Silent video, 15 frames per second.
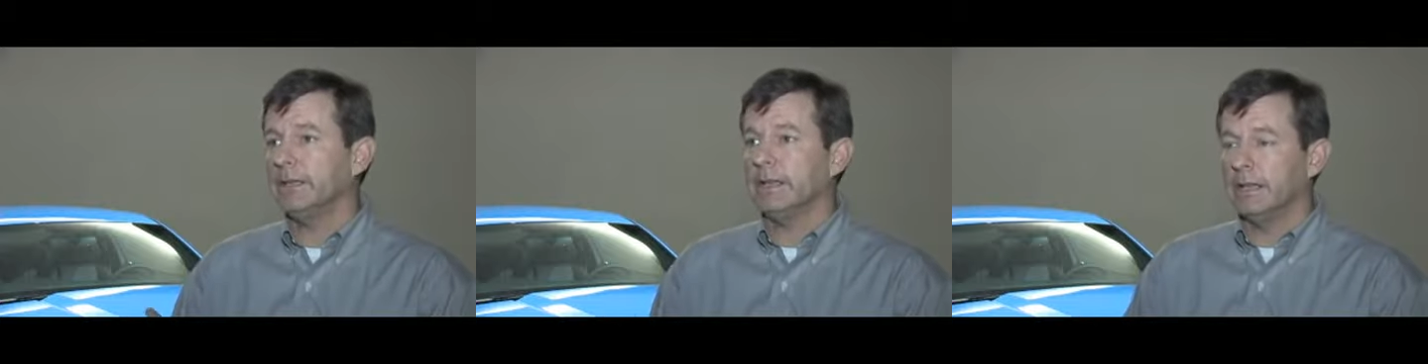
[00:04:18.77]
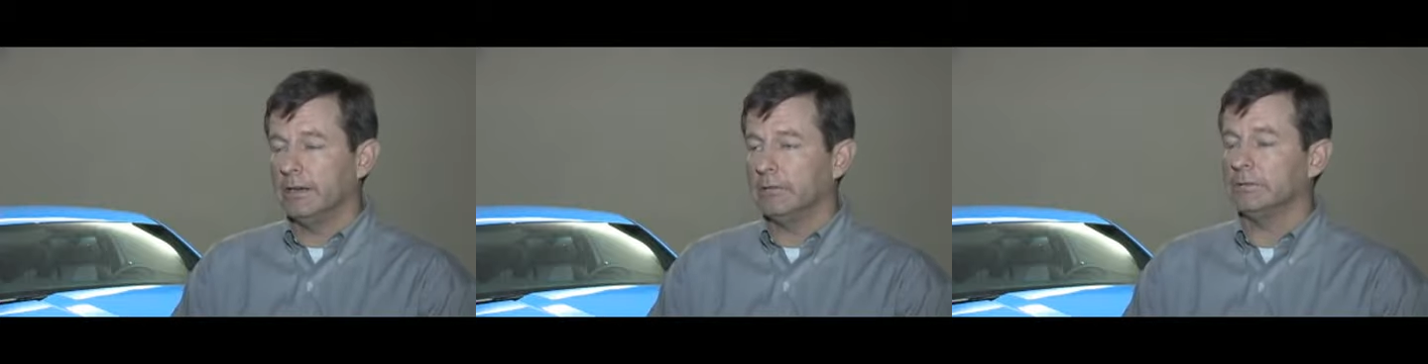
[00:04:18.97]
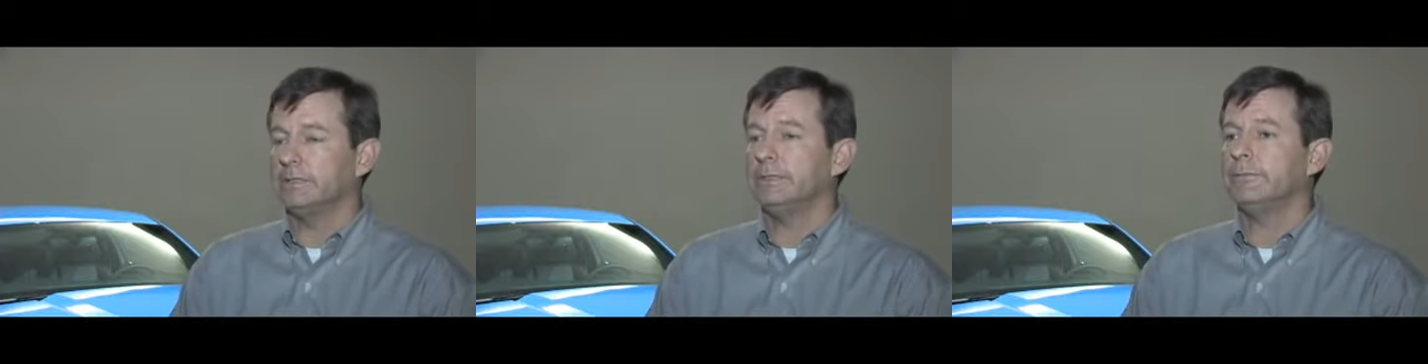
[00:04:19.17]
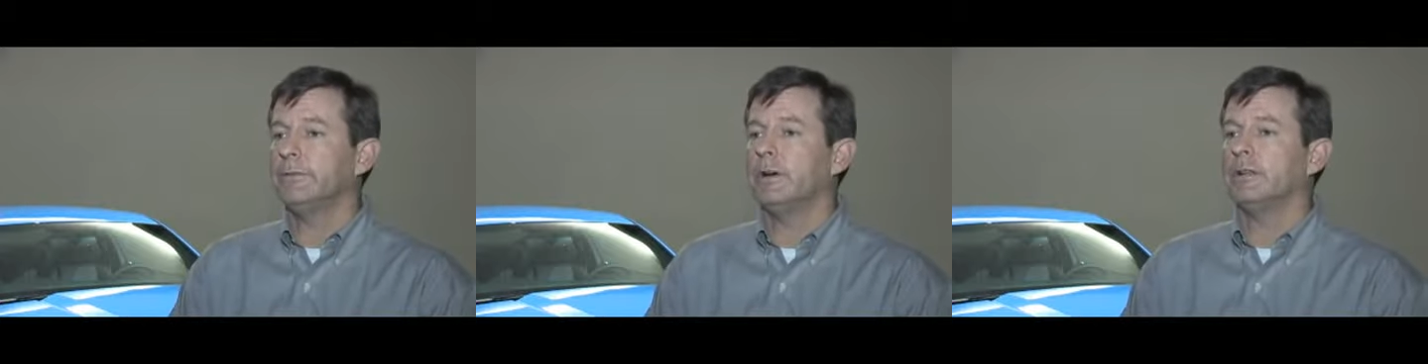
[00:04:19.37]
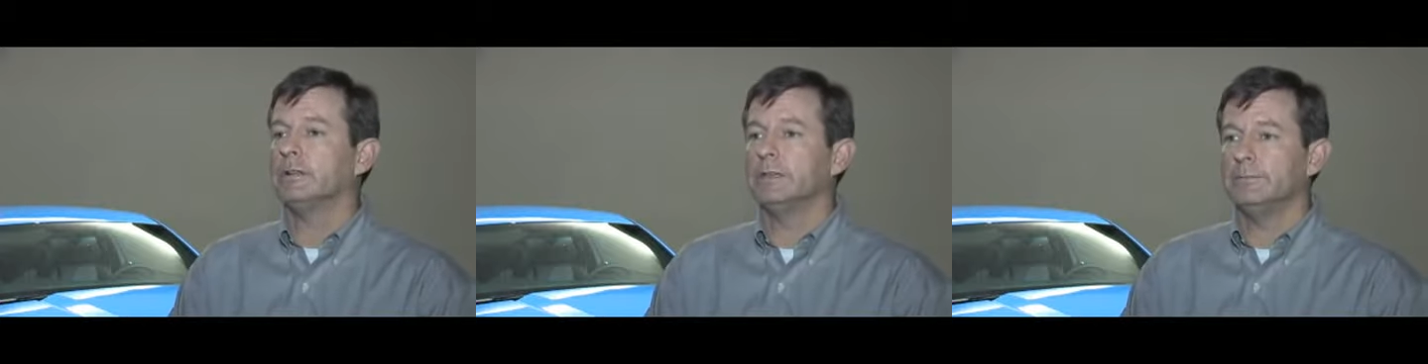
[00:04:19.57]
it'll
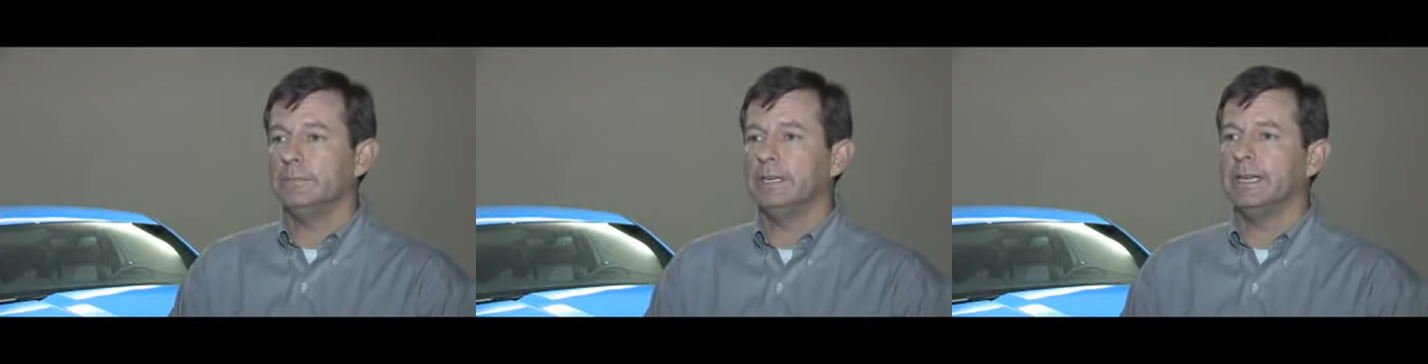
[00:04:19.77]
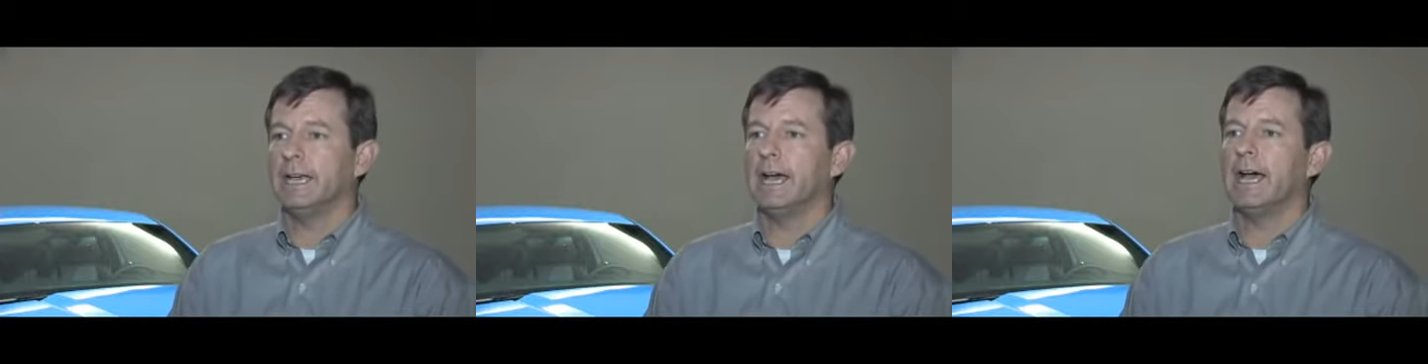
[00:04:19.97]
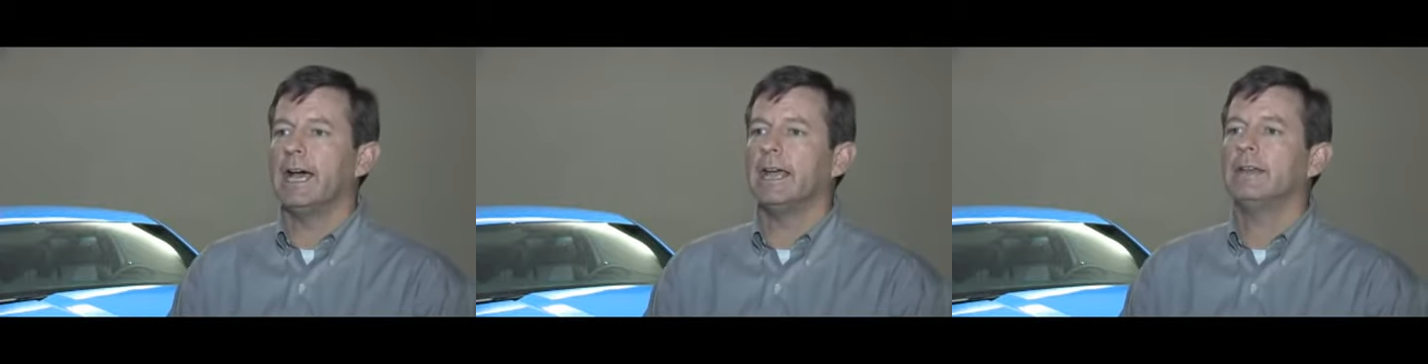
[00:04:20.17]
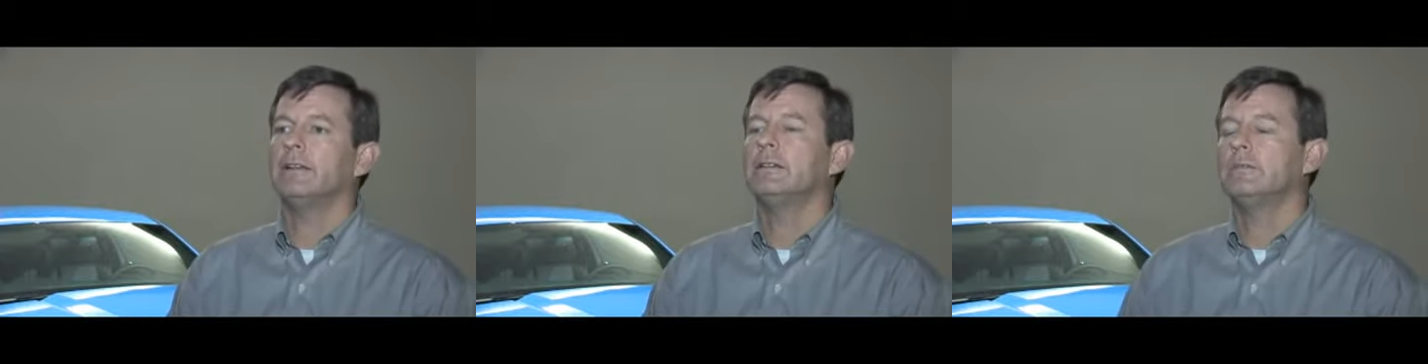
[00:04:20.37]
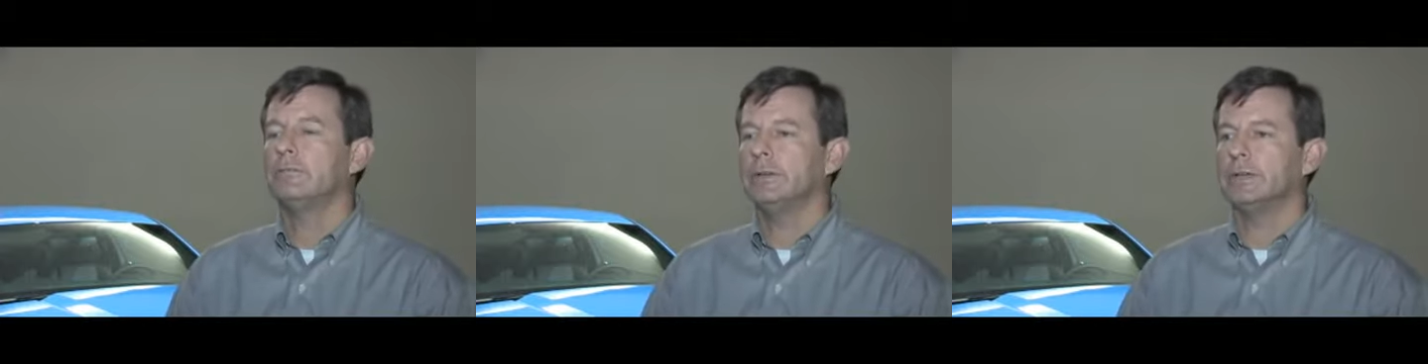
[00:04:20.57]
default being on.
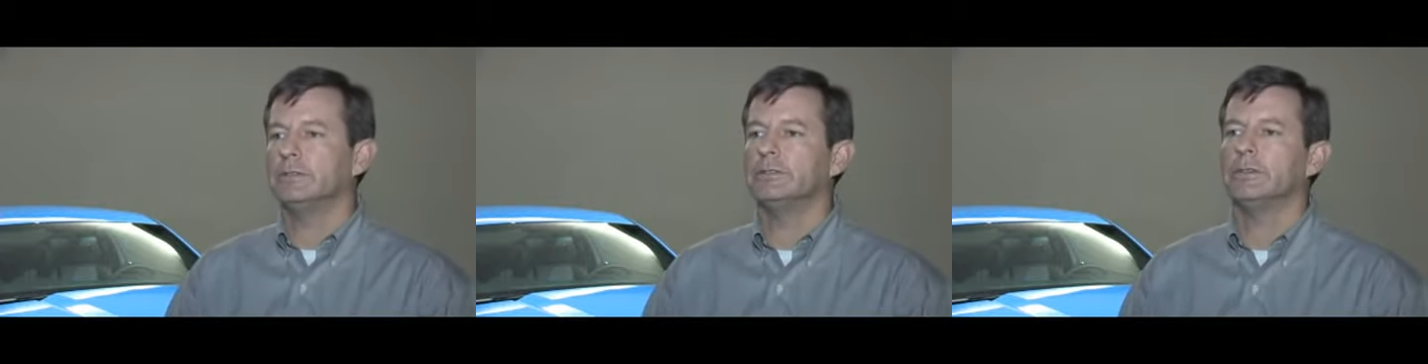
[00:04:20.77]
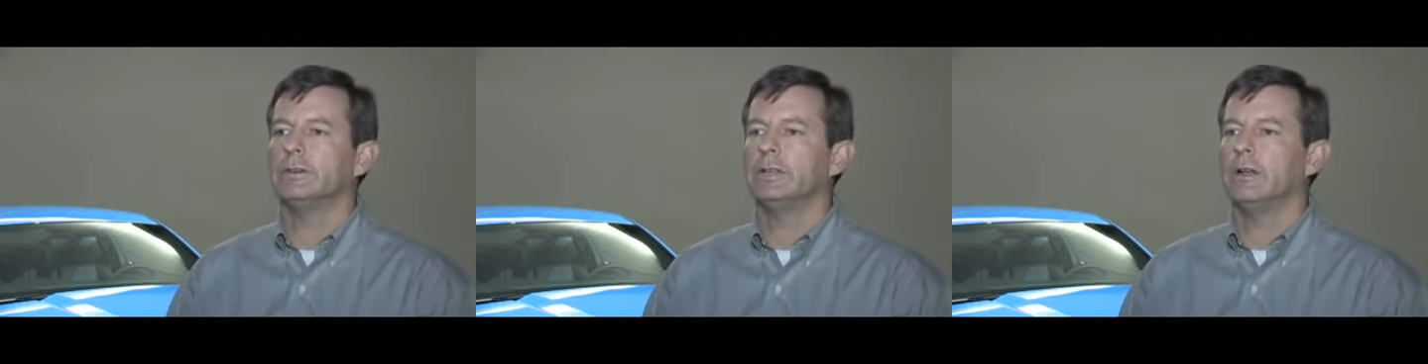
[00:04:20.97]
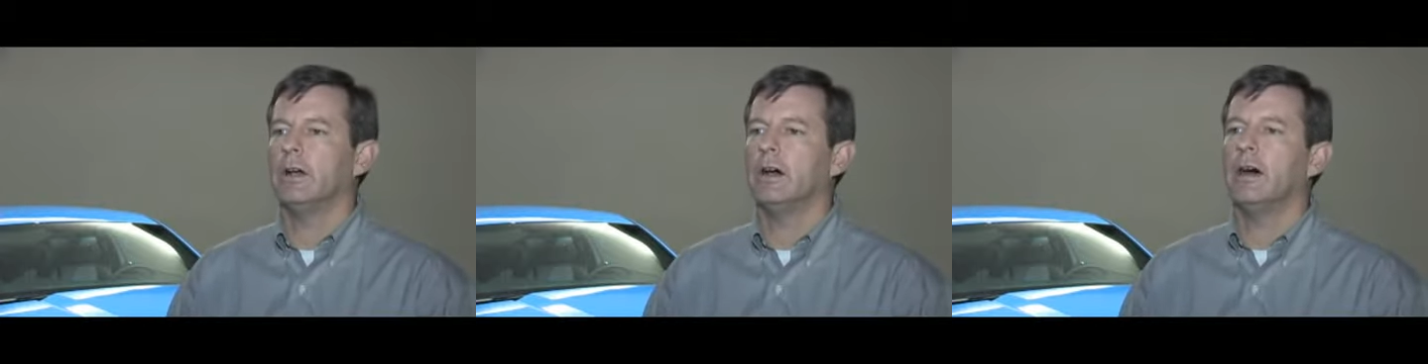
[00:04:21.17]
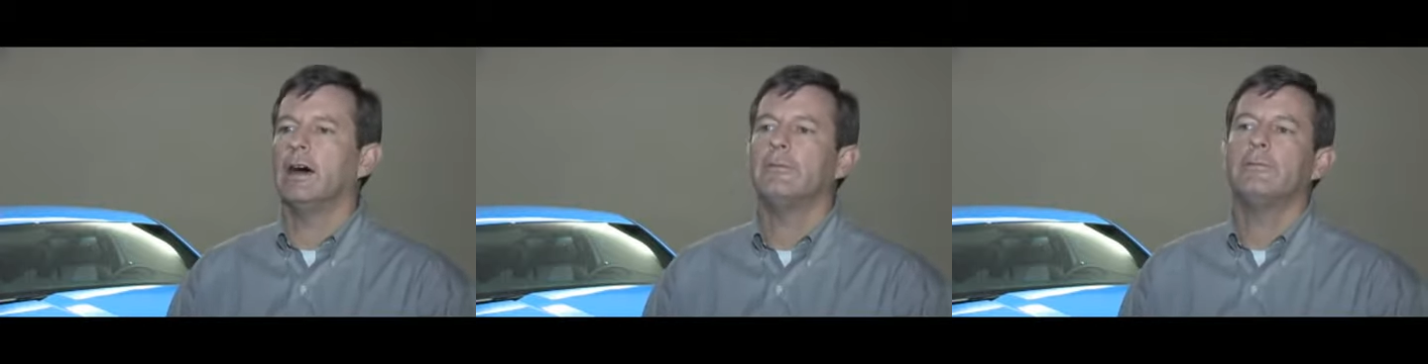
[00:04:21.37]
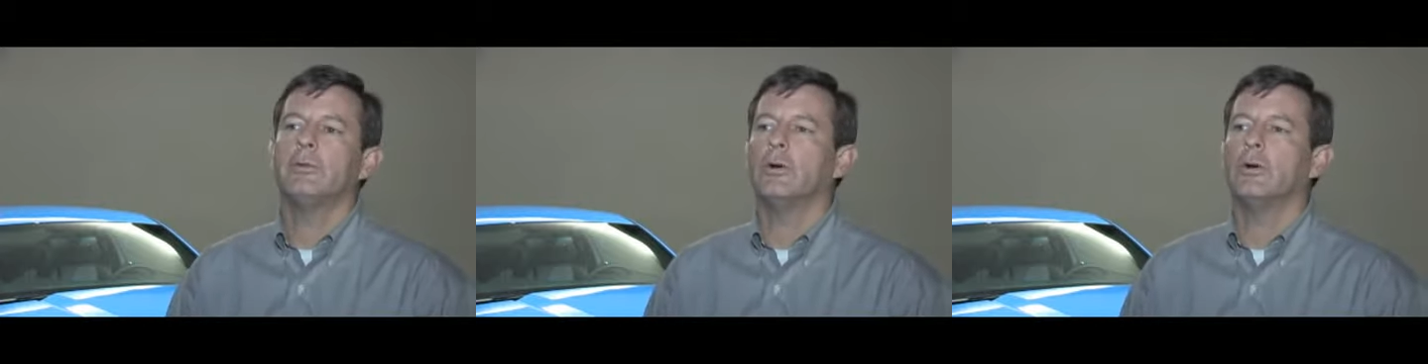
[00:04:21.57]
We can turn it off,